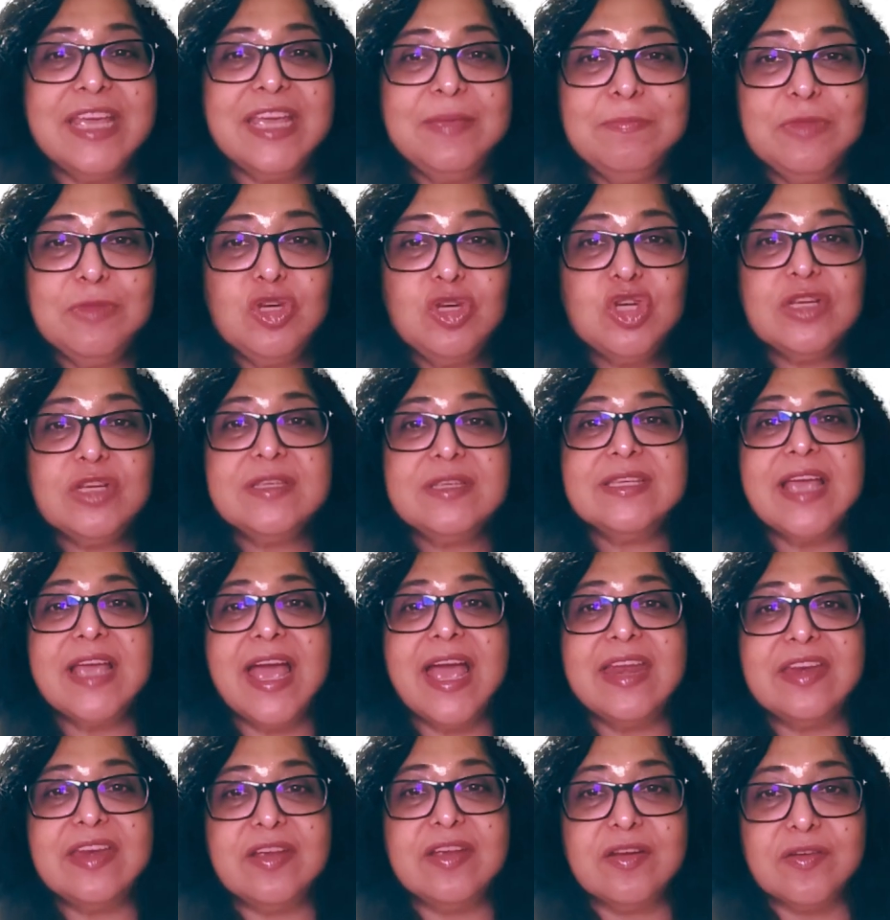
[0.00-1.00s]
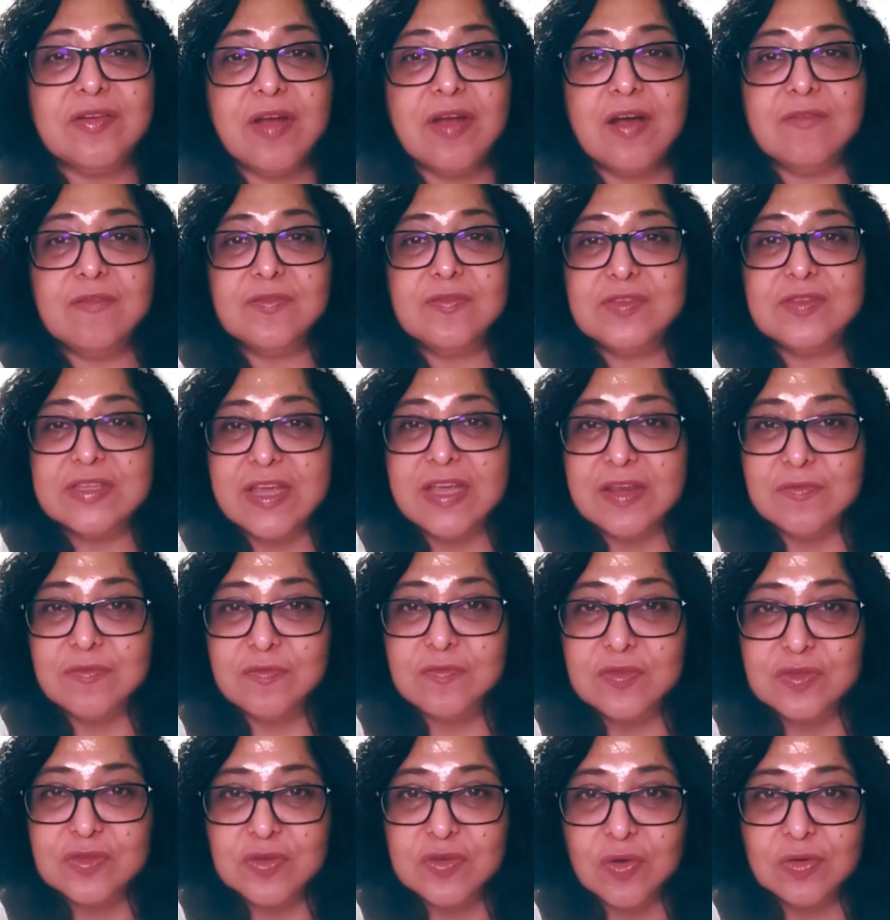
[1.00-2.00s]
images and graphs in
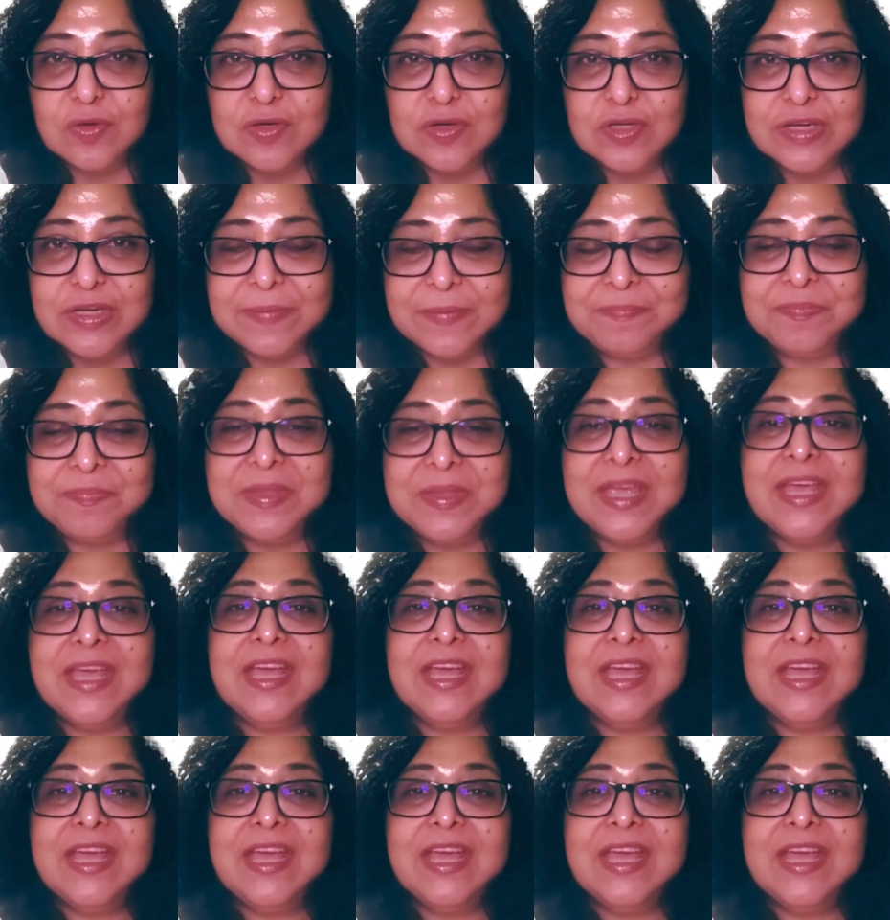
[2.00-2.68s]
physiology.